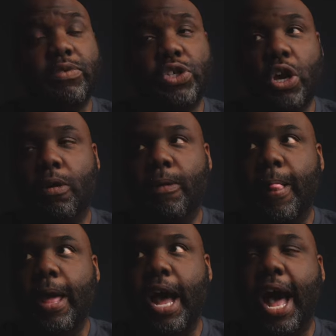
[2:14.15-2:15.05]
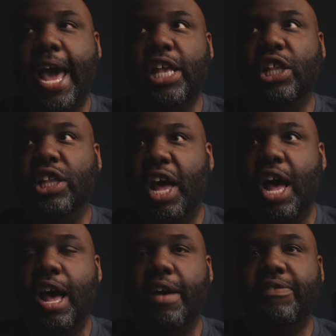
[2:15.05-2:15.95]
So I
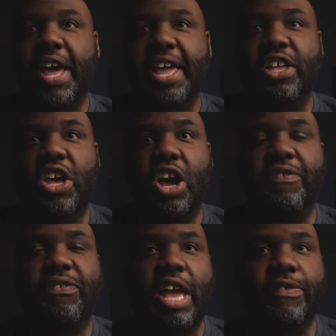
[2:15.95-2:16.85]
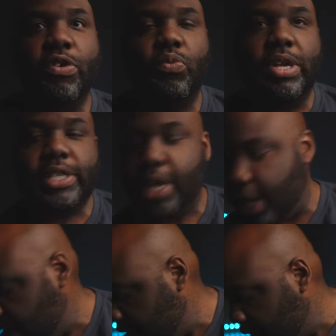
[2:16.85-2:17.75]
love a good flavored
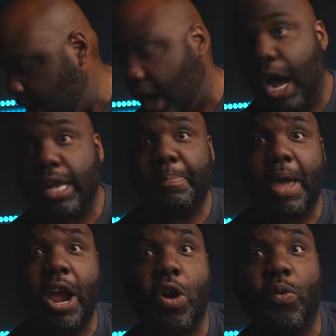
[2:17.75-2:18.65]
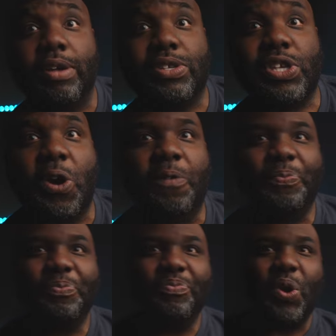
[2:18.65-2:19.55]
whiskey uh, to pair with.
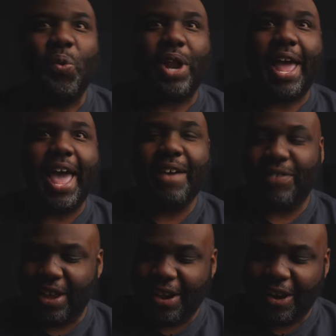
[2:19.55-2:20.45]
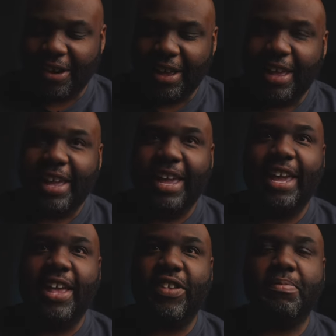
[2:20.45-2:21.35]
So what I have here
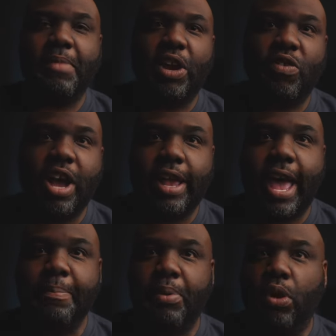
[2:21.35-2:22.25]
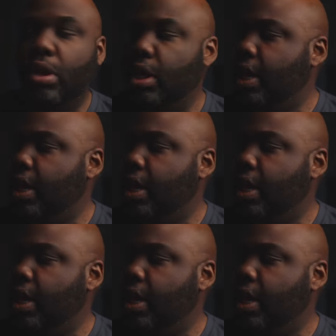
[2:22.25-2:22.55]
is my Crown Apple.